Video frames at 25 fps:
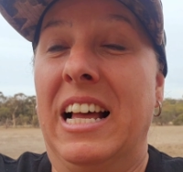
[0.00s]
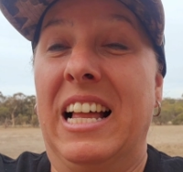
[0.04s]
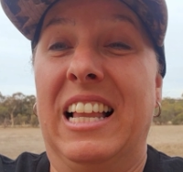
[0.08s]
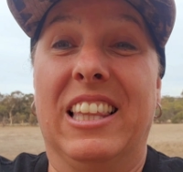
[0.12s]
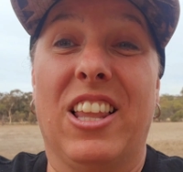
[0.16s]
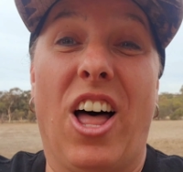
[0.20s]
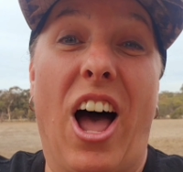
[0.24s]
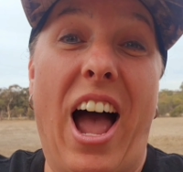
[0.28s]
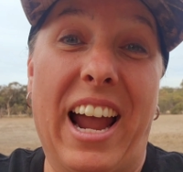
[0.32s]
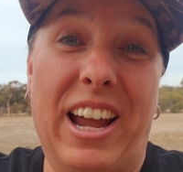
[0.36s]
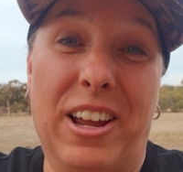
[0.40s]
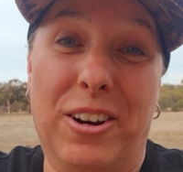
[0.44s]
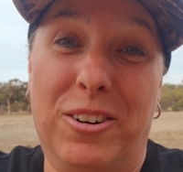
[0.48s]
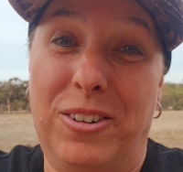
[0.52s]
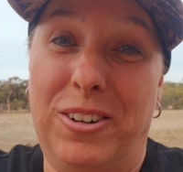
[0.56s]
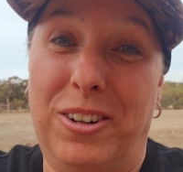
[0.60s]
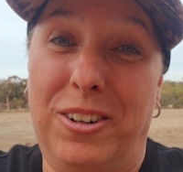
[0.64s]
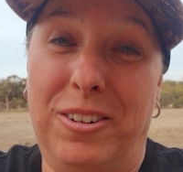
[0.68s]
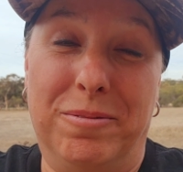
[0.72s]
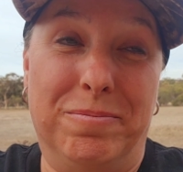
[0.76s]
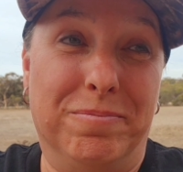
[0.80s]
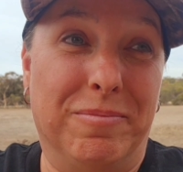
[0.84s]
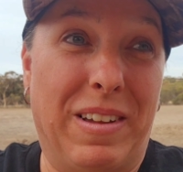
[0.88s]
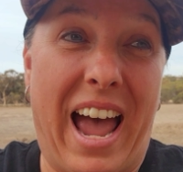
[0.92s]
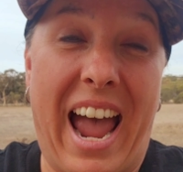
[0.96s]
Like it or
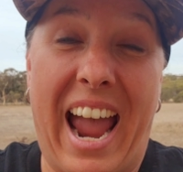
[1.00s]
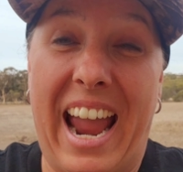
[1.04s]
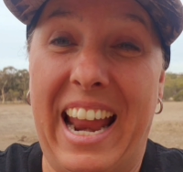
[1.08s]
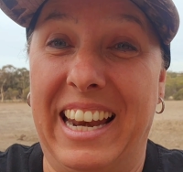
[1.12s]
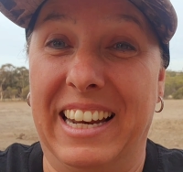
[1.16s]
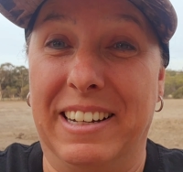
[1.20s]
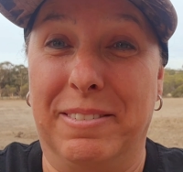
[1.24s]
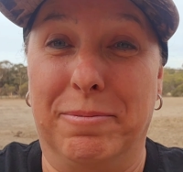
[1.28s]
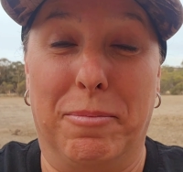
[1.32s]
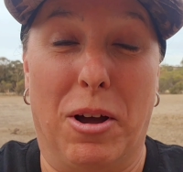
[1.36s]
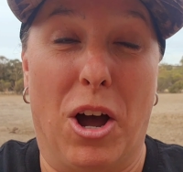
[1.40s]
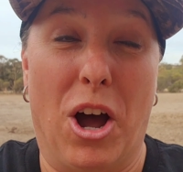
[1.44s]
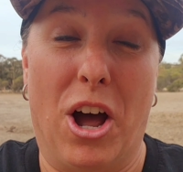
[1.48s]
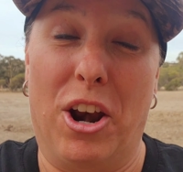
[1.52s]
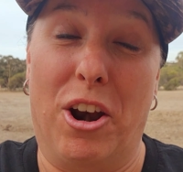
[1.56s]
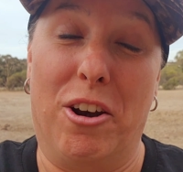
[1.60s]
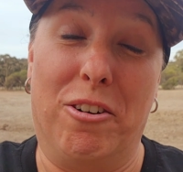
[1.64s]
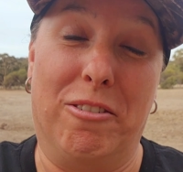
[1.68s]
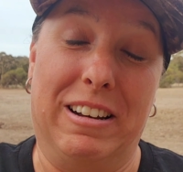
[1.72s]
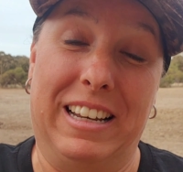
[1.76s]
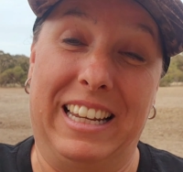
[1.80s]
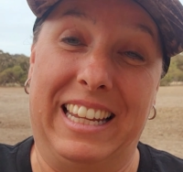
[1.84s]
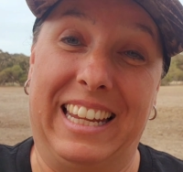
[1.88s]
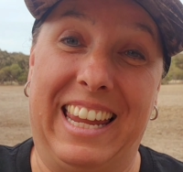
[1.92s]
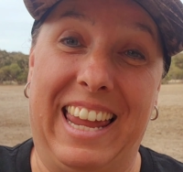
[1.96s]
hate it, I don't
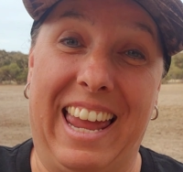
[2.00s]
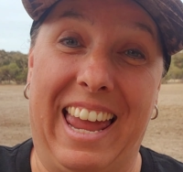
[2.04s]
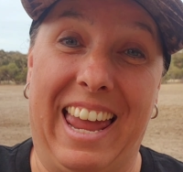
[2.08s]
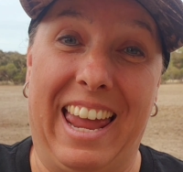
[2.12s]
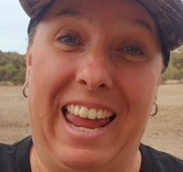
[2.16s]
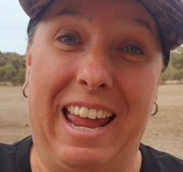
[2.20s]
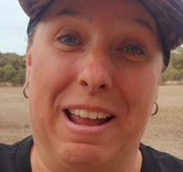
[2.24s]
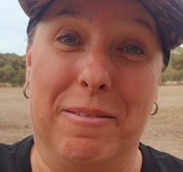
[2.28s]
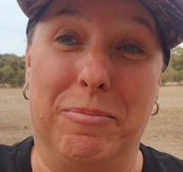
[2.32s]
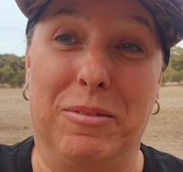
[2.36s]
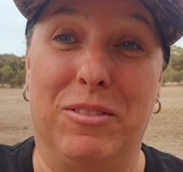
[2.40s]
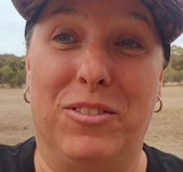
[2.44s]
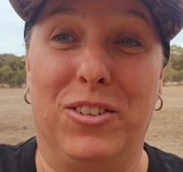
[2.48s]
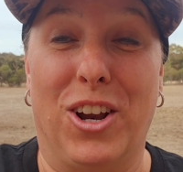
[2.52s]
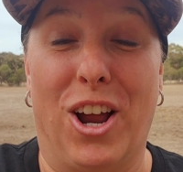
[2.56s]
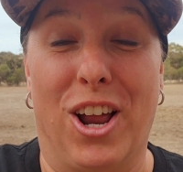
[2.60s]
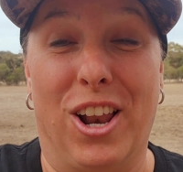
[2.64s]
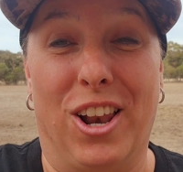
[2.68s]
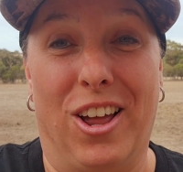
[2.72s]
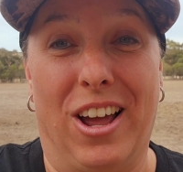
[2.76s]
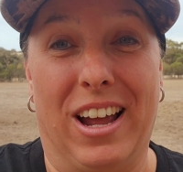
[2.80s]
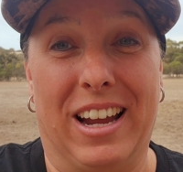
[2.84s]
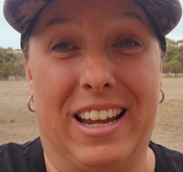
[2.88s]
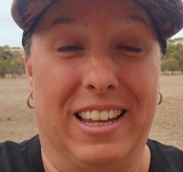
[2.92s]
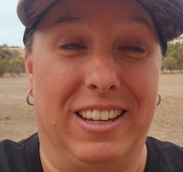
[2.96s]
really care. If you don't
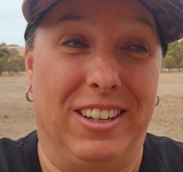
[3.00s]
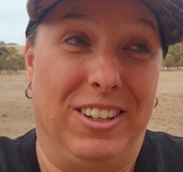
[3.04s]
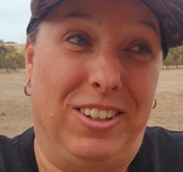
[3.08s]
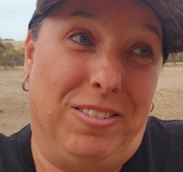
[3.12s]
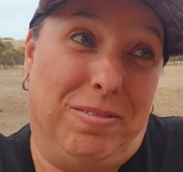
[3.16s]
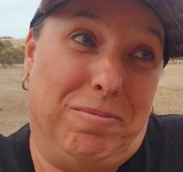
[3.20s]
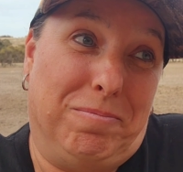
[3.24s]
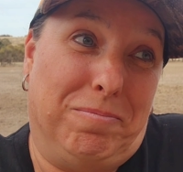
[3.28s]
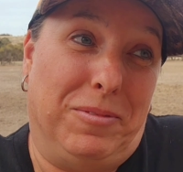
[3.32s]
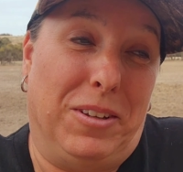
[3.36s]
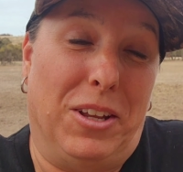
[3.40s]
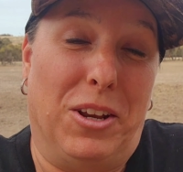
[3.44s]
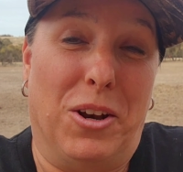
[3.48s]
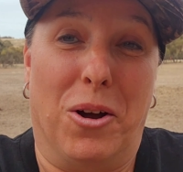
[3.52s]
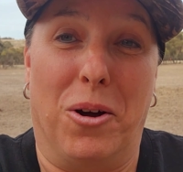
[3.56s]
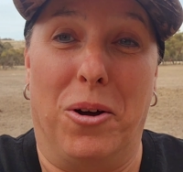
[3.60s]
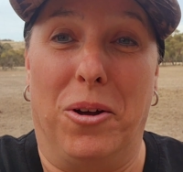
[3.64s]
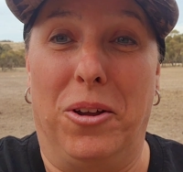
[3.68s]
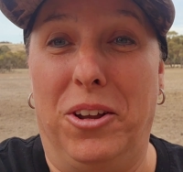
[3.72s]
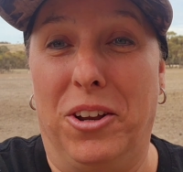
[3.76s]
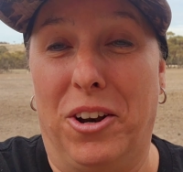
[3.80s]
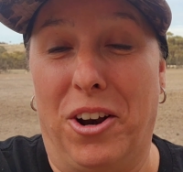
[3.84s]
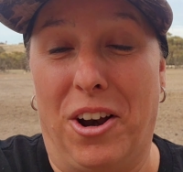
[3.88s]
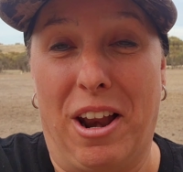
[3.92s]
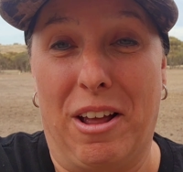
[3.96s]
like it,
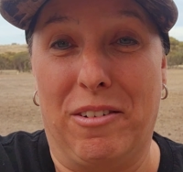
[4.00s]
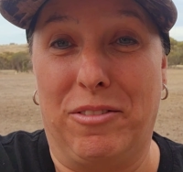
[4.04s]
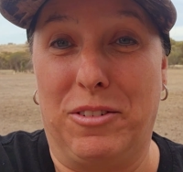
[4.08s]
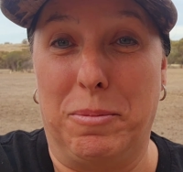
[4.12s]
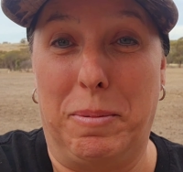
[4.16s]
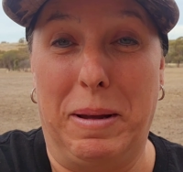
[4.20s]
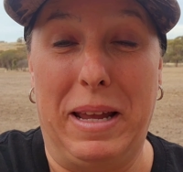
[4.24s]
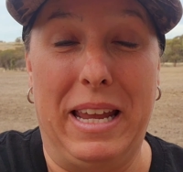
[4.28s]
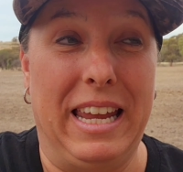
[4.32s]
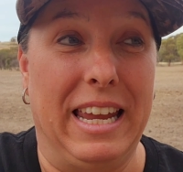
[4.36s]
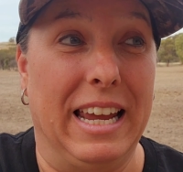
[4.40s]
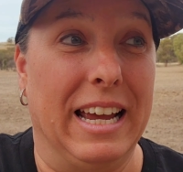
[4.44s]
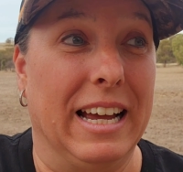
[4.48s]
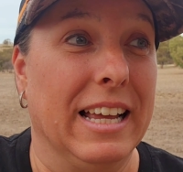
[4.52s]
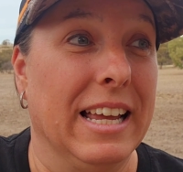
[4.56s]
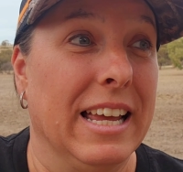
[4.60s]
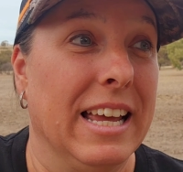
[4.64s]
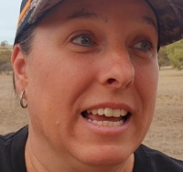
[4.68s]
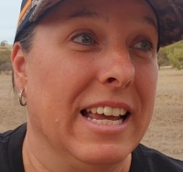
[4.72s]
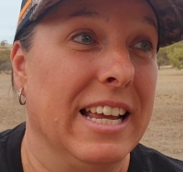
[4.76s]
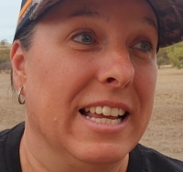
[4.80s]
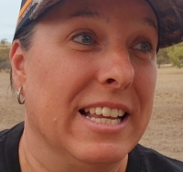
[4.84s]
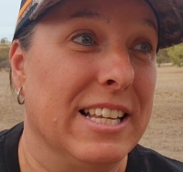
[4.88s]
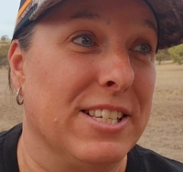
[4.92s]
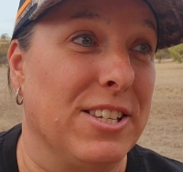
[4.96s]
you don't have to be here.
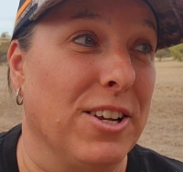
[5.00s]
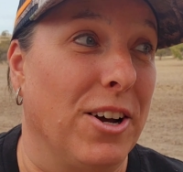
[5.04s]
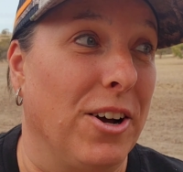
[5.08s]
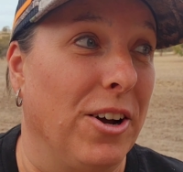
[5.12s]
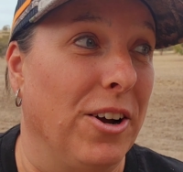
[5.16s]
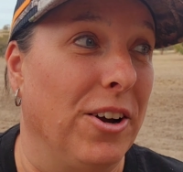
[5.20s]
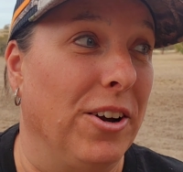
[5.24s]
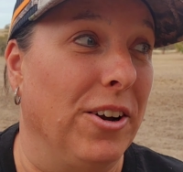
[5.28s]
So